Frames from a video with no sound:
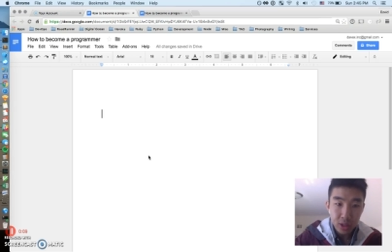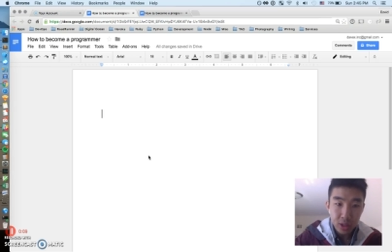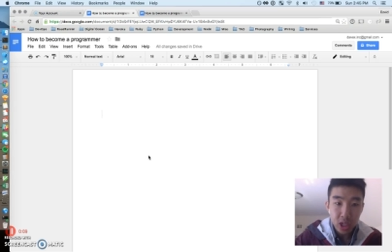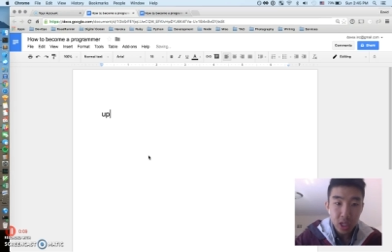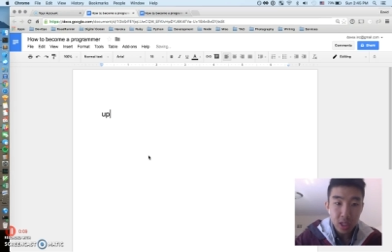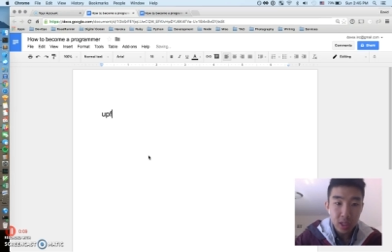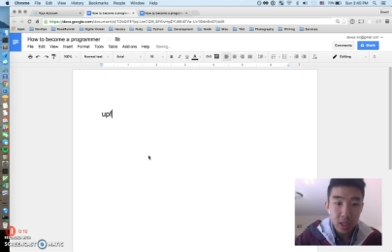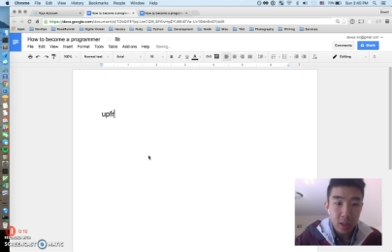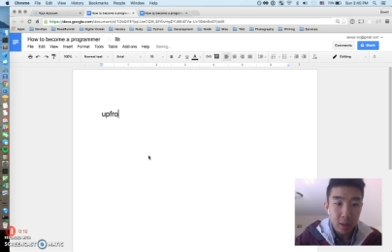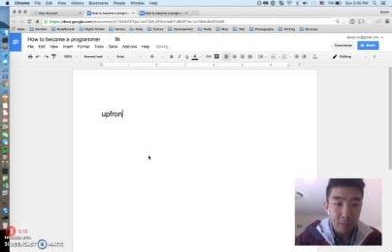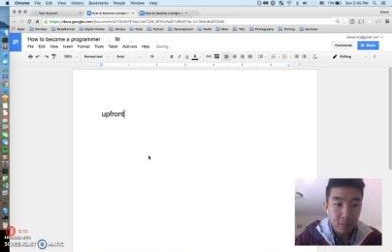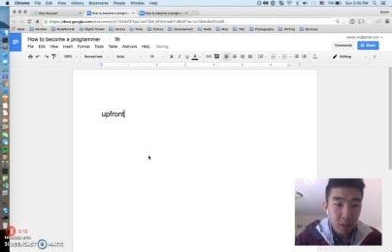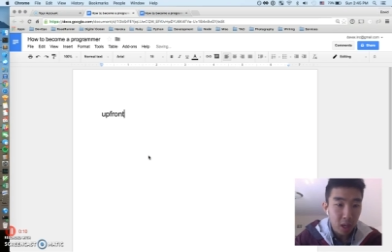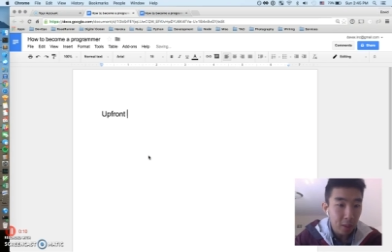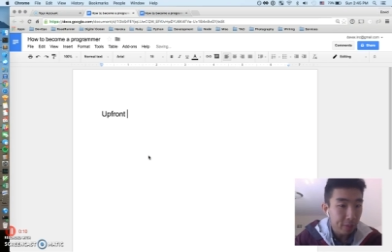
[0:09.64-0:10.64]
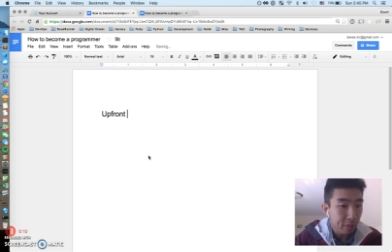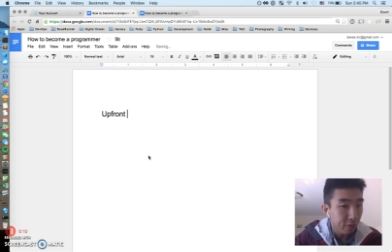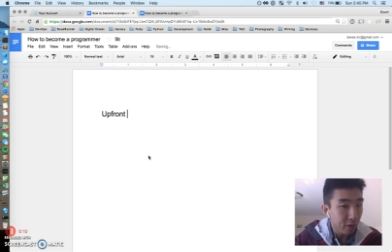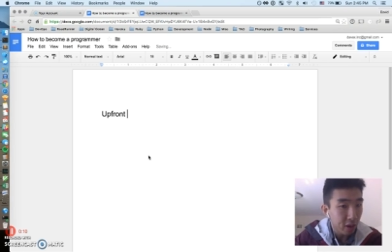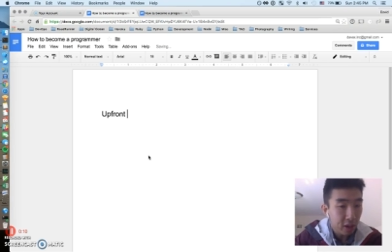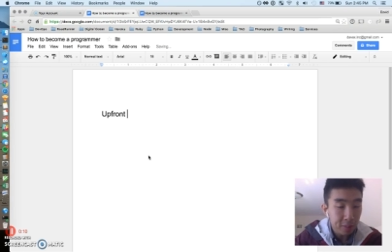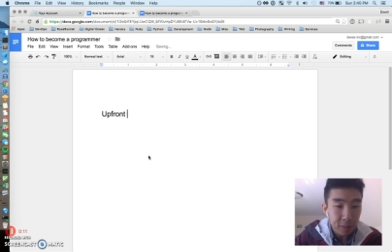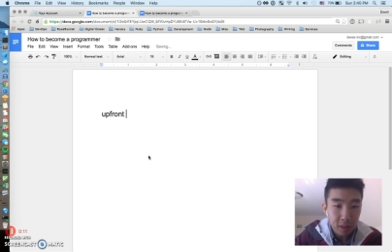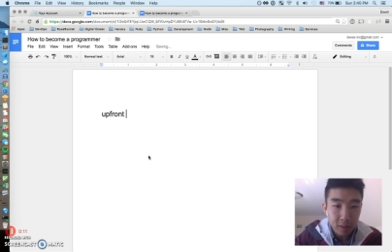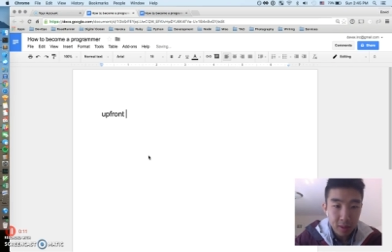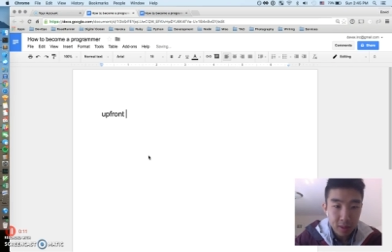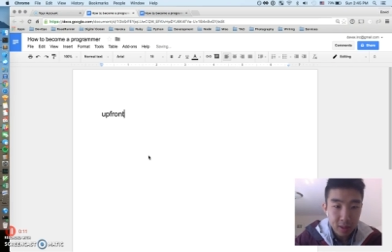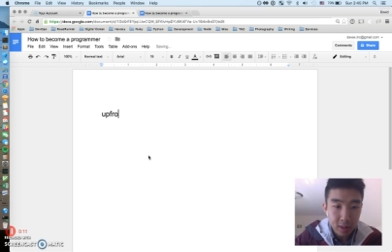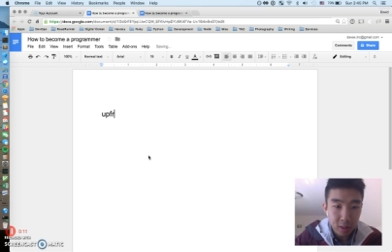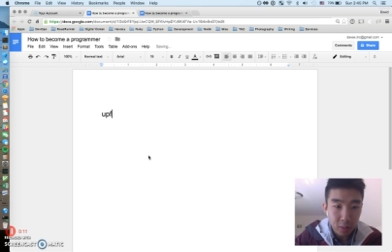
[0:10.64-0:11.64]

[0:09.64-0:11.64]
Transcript: Just upfront about this,